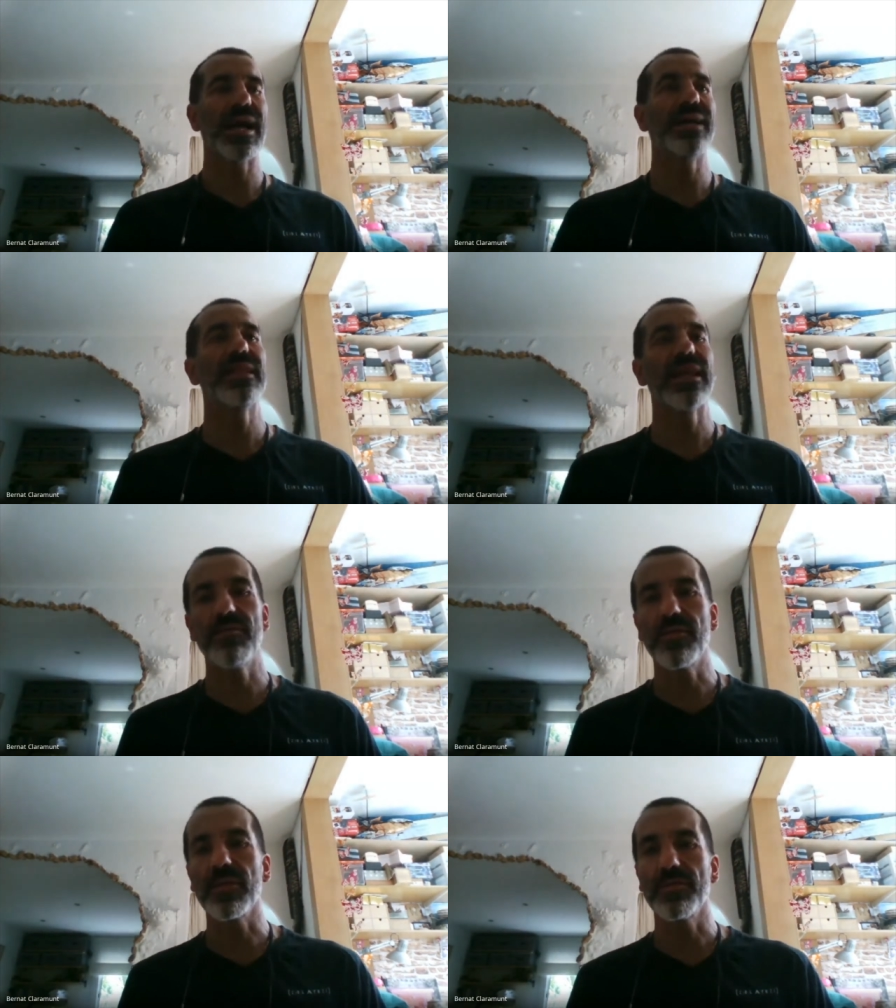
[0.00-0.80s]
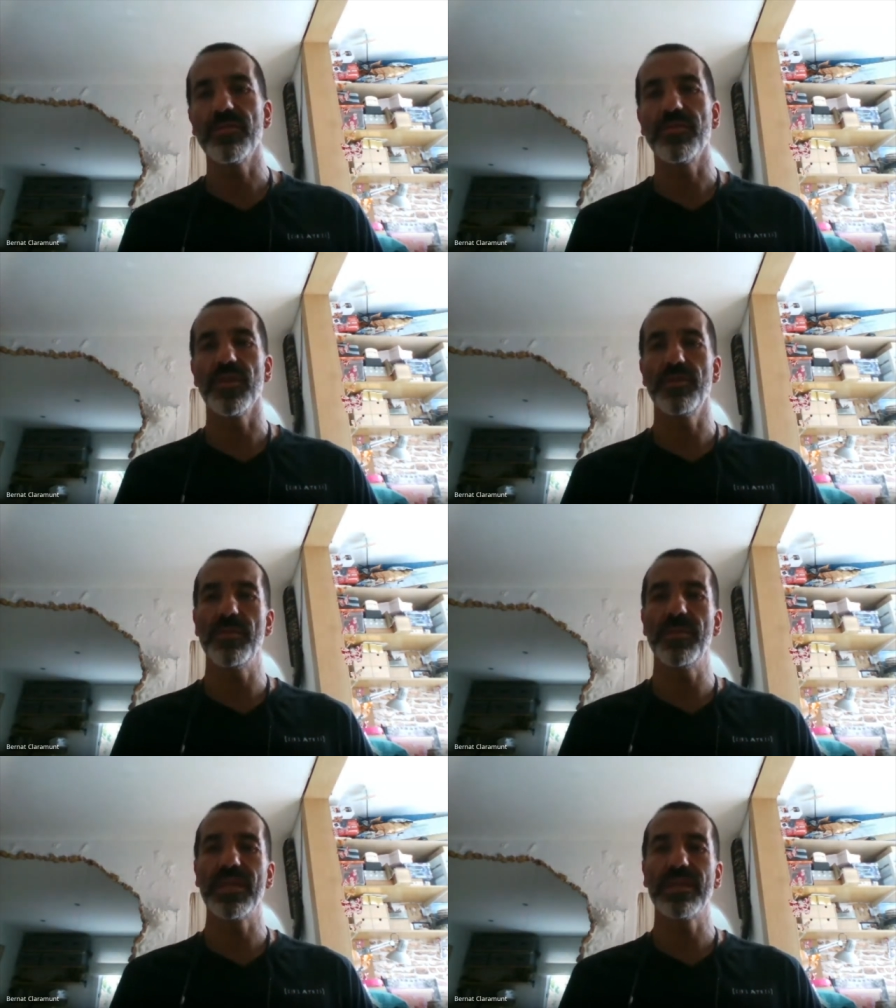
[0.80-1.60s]
handicap for for the
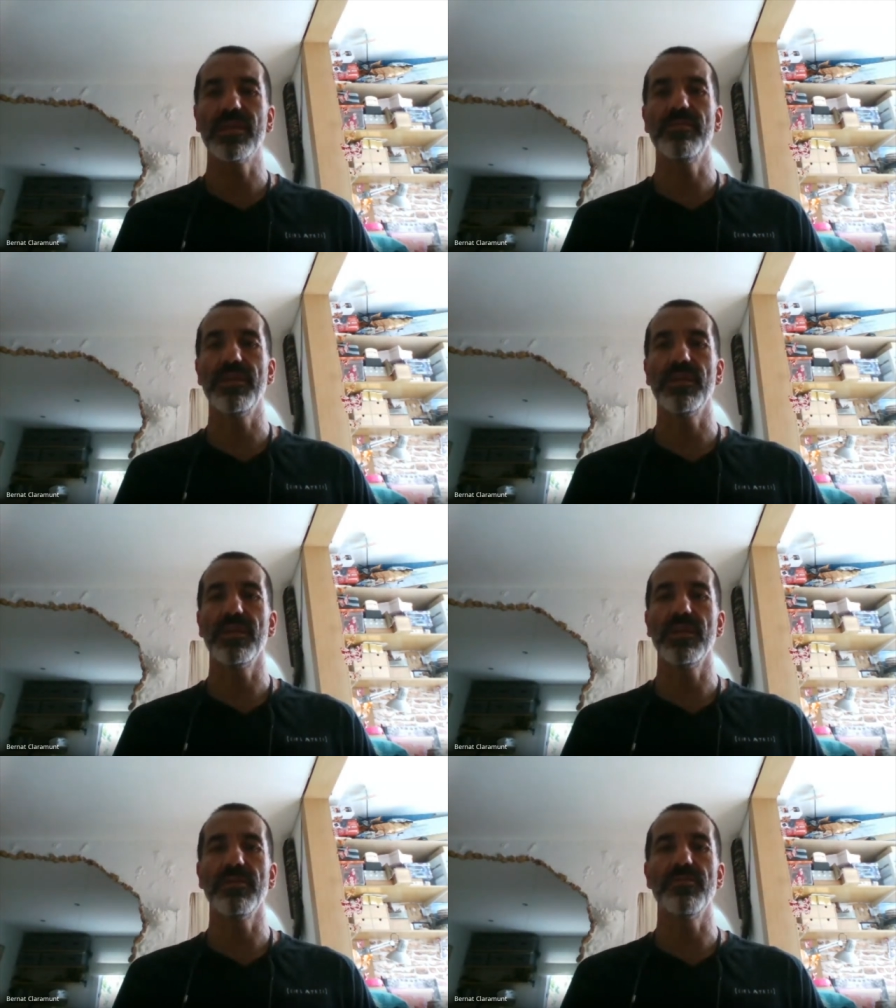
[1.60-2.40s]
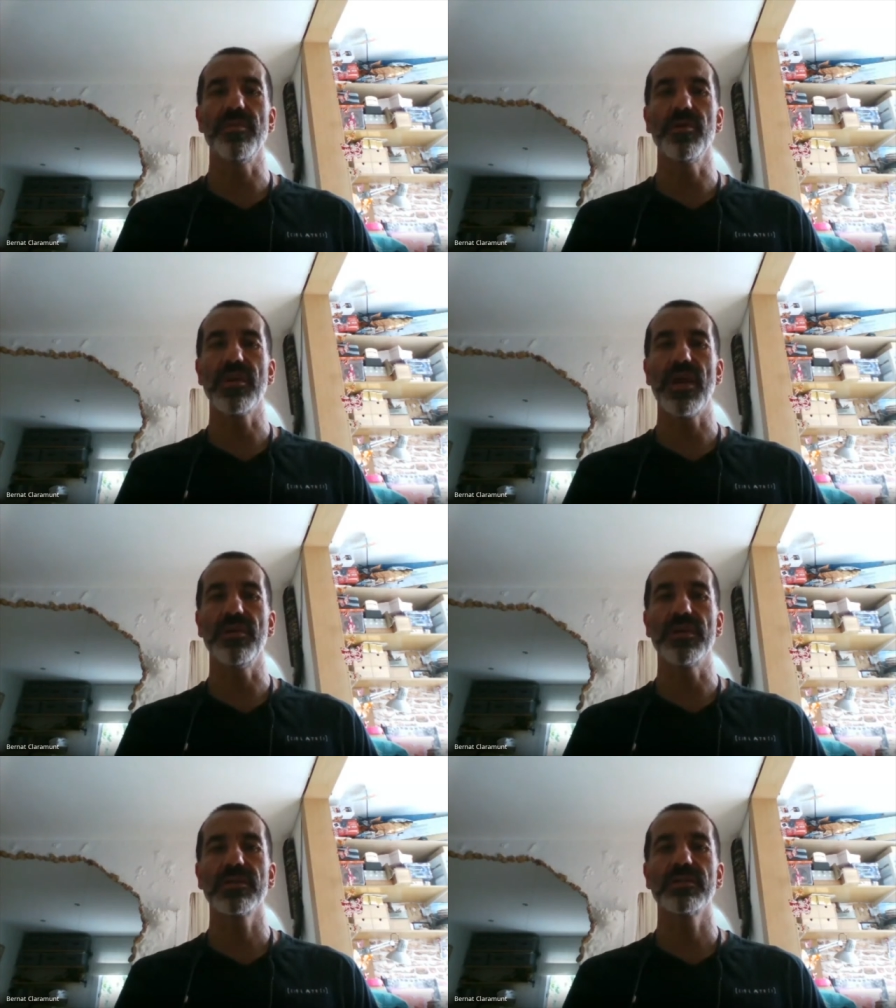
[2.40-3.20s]
people that live in in remote
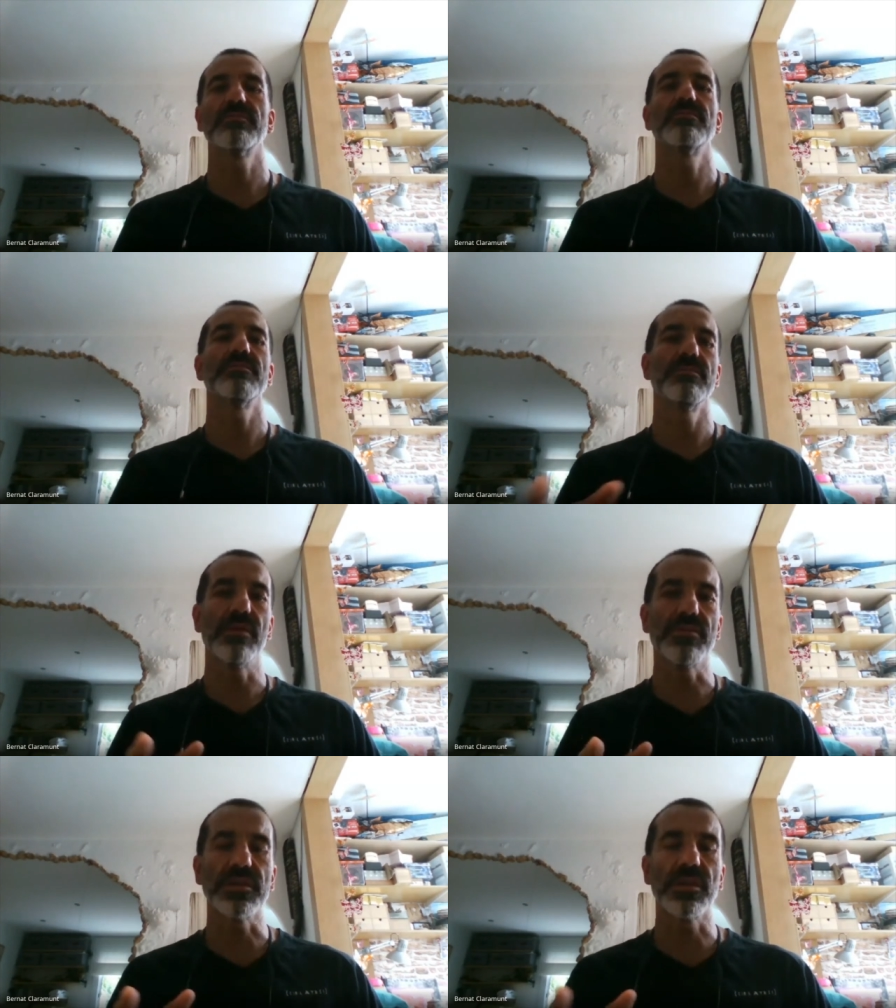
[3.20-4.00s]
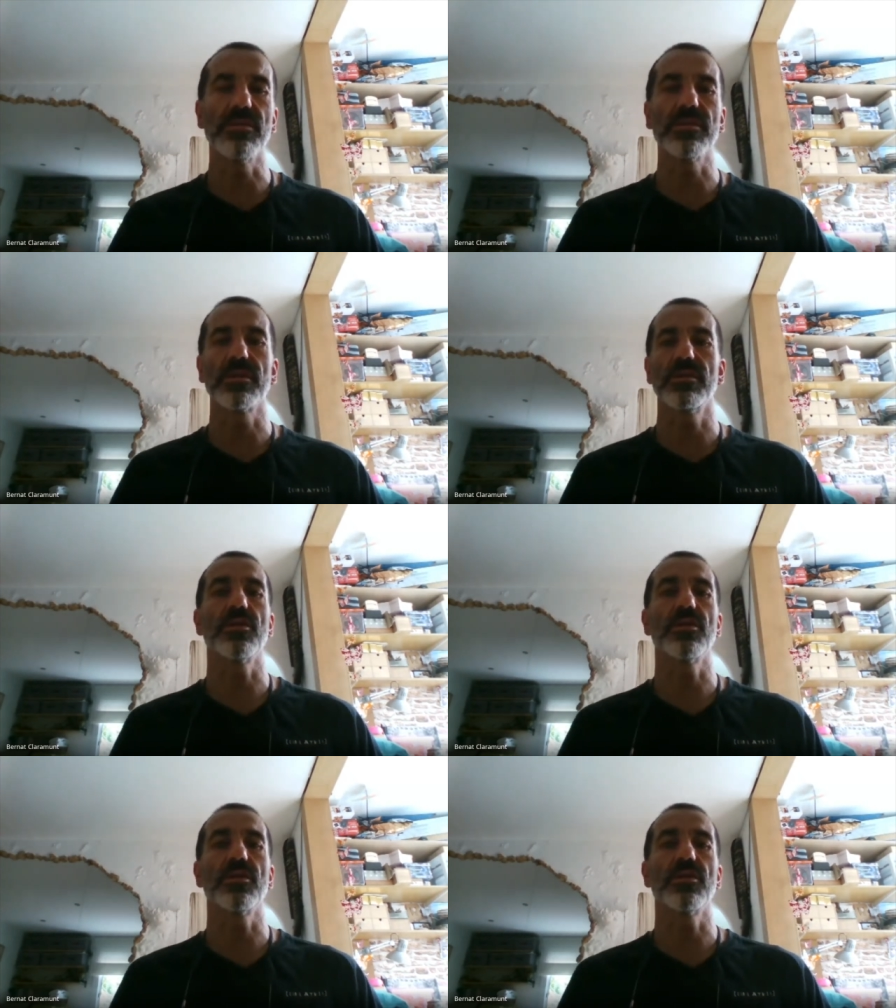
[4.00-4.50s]
areas, mountains included.